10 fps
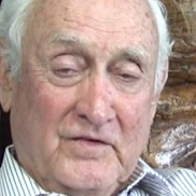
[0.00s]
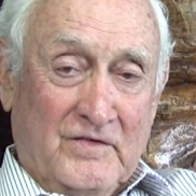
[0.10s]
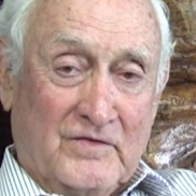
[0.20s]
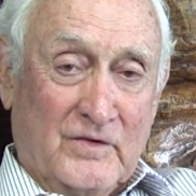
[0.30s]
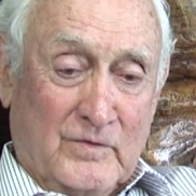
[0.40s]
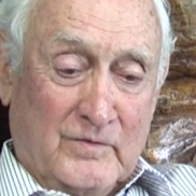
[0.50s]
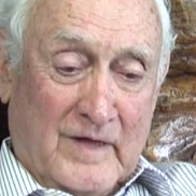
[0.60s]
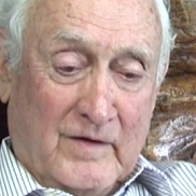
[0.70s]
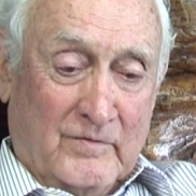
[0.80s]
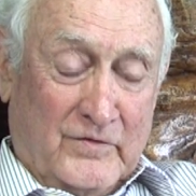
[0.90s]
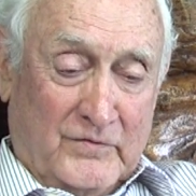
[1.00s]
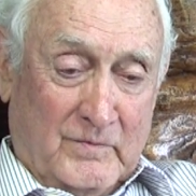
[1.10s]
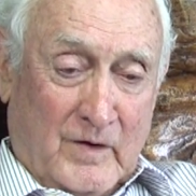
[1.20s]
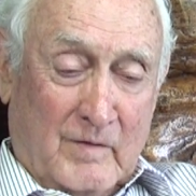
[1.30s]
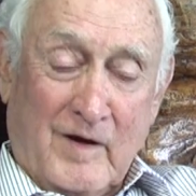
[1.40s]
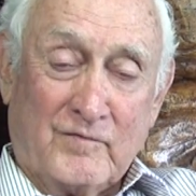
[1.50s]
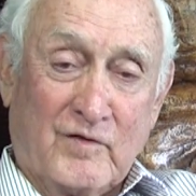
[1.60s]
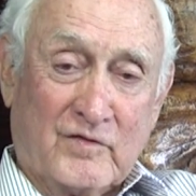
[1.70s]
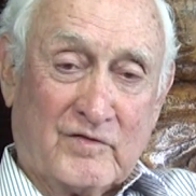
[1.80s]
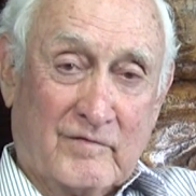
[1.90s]
So that was one of my
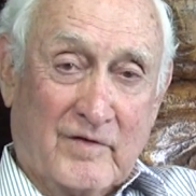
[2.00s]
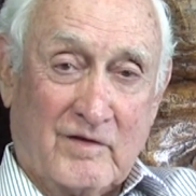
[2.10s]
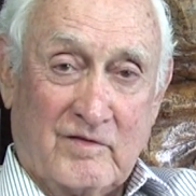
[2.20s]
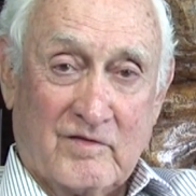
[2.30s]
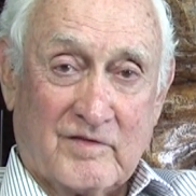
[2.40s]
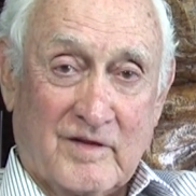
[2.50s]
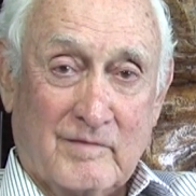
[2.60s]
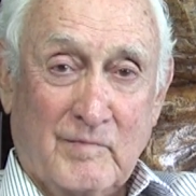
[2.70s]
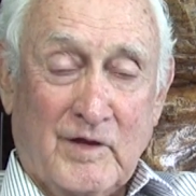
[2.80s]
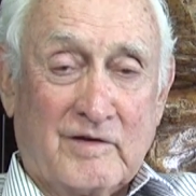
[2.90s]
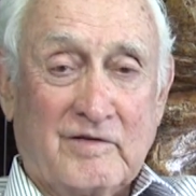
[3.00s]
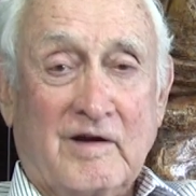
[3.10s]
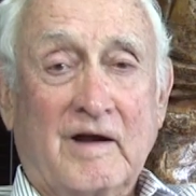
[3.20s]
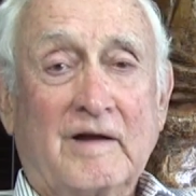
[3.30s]
first adventures in the military.